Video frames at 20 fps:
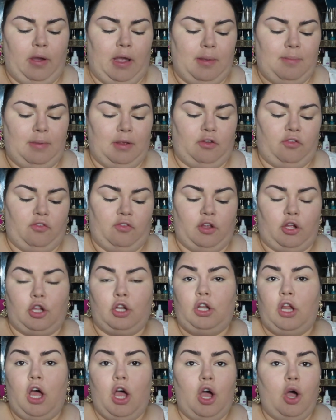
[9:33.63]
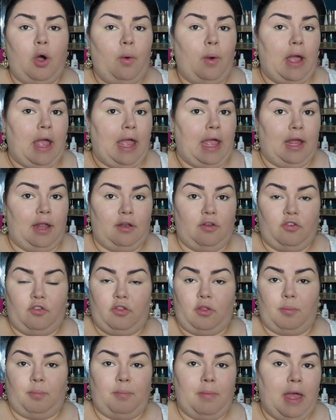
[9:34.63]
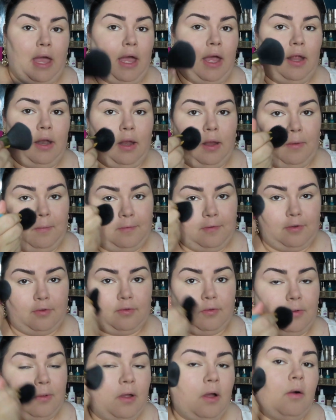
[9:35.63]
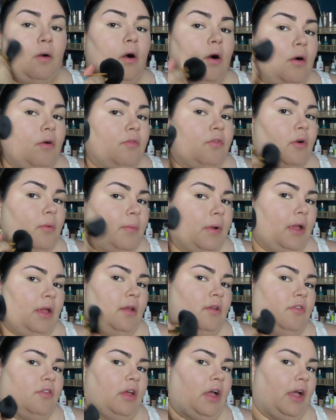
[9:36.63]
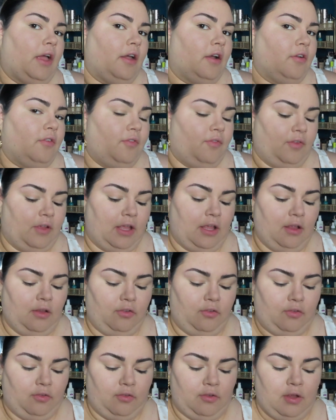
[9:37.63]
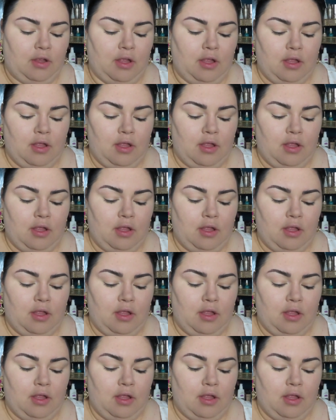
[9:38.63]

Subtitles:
I mix the glow and the matte and just go over my entire face.